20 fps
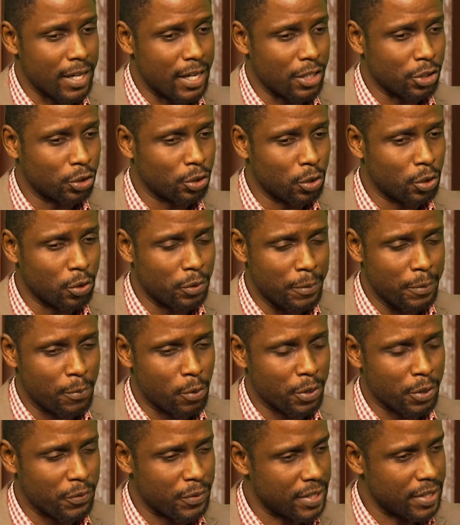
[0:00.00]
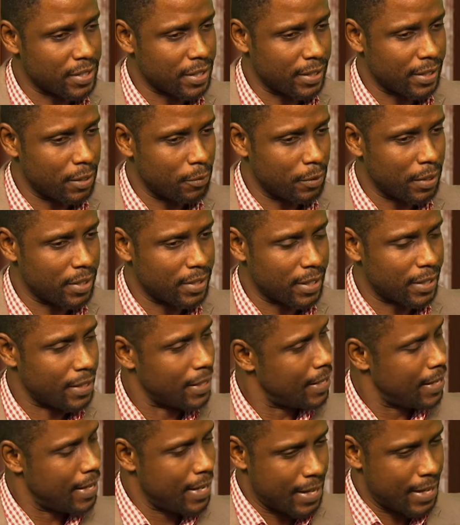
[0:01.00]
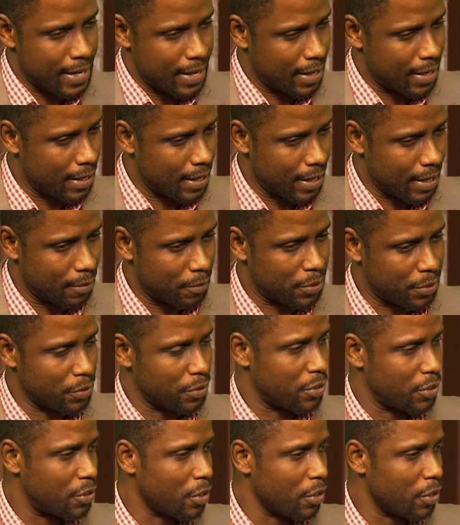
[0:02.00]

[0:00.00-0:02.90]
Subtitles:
I saw a report recently which